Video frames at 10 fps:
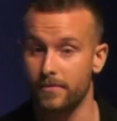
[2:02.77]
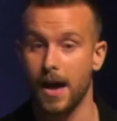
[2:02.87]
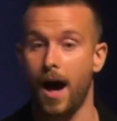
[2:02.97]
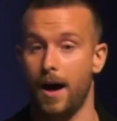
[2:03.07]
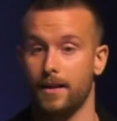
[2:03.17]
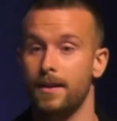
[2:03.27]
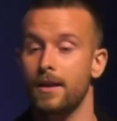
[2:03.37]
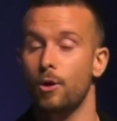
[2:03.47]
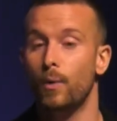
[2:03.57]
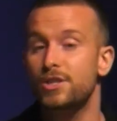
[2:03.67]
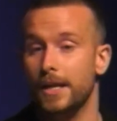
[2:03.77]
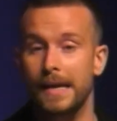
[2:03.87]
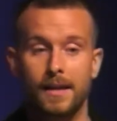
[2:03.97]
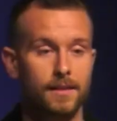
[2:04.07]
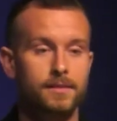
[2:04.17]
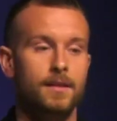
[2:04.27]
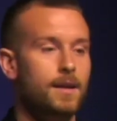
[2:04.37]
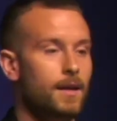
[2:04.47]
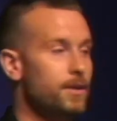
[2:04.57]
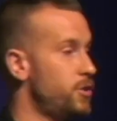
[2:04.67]
of God, which is
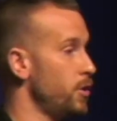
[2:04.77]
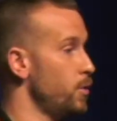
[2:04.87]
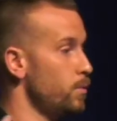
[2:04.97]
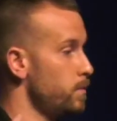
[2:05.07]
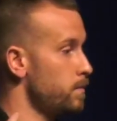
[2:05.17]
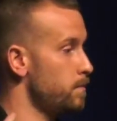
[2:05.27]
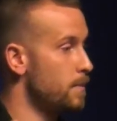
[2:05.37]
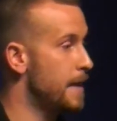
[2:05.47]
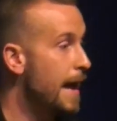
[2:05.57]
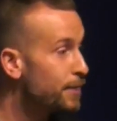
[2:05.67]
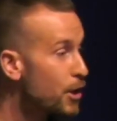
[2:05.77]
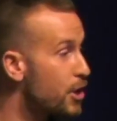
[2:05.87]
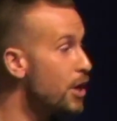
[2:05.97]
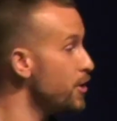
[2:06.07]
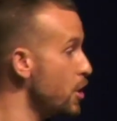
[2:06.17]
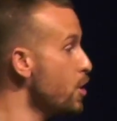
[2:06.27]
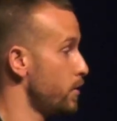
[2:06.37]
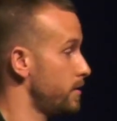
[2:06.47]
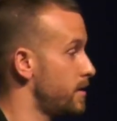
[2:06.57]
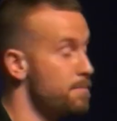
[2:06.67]
to get the good
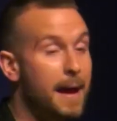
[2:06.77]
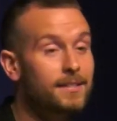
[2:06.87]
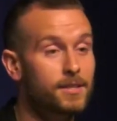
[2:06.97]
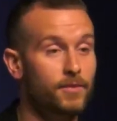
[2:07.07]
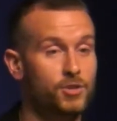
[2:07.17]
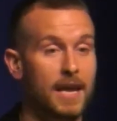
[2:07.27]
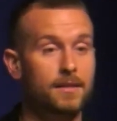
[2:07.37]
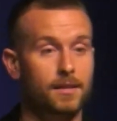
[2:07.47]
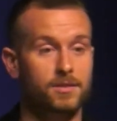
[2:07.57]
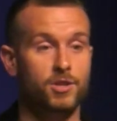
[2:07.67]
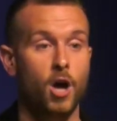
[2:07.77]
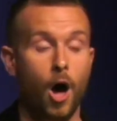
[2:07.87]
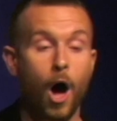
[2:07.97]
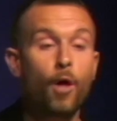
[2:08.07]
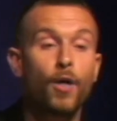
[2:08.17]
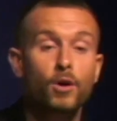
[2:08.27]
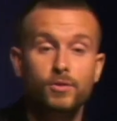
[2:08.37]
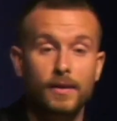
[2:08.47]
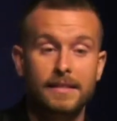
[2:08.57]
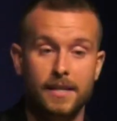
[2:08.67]
news, the message of Jesus, to all those
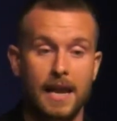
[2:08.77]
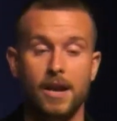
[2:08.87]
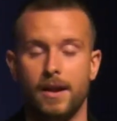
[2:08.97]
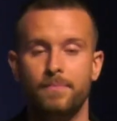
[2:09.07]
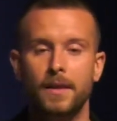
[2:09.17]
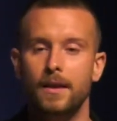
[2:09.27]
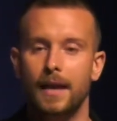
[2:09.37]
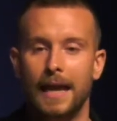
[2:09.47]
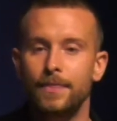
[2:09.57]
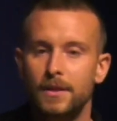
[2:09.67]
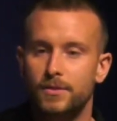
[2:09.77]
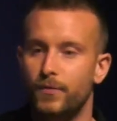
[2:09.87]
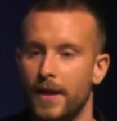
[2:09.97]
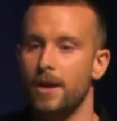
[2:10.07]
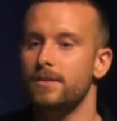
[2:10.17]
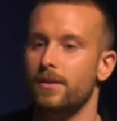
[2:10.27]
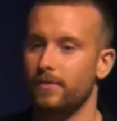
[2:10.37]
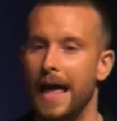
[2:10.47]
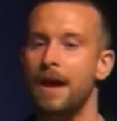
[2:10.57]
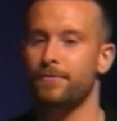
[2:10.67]
who need to hear it in the spheres of
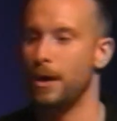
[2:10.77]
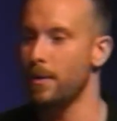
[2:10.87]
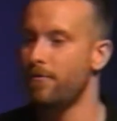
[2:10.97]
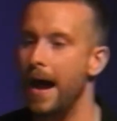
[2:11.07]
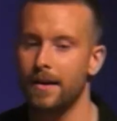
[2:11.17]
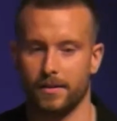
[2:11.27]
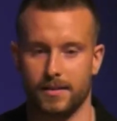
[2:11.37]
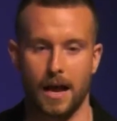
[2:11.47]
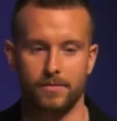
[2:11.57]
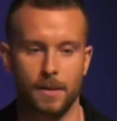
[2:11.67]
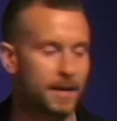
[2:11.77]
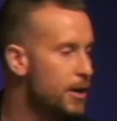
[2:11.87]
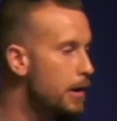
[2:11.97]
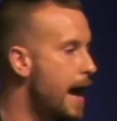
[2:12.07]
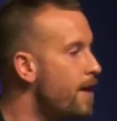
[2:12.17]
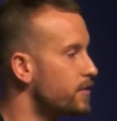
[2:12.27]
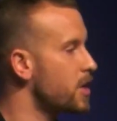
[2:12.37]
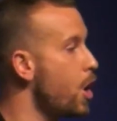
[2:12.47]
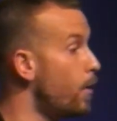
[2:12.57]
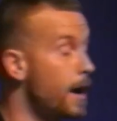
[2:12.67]
life that we find ourselves. I mean, you don't have to
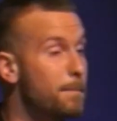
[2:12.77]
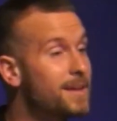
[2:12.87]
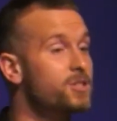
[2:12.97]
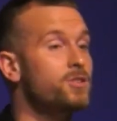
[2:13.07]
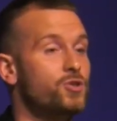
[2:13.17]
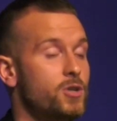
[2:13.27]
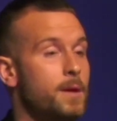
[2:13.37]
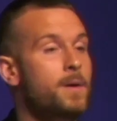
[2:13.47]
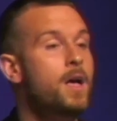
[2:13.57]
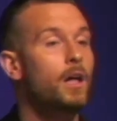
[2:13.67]
go on a missions trip